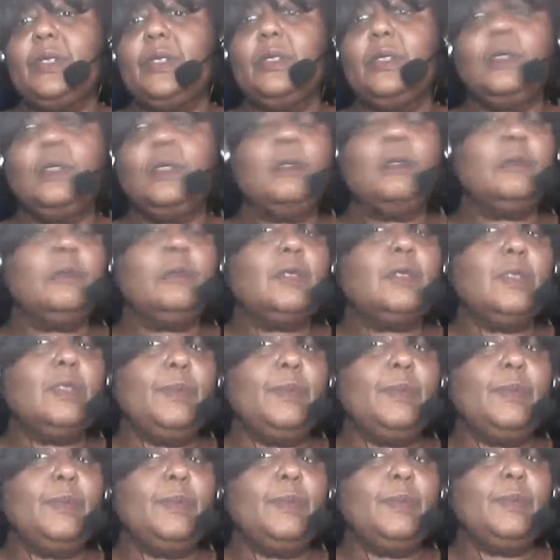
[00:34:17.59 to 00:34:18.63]
to
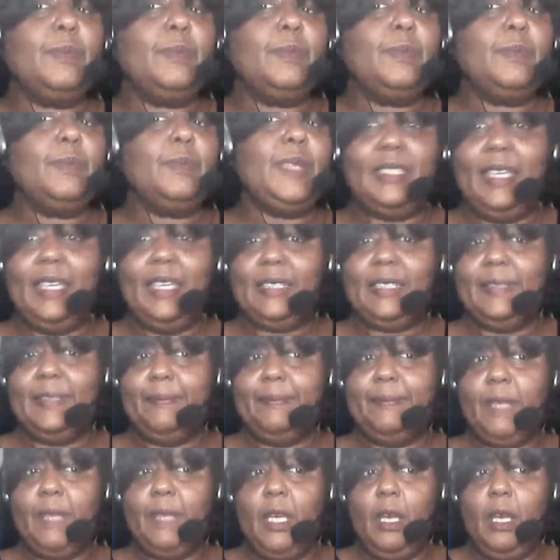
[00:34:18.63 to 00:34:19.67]
be
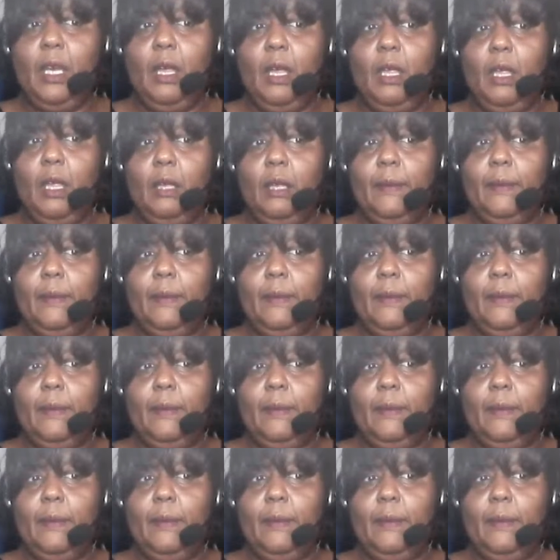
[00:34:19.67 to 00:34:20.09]
selected.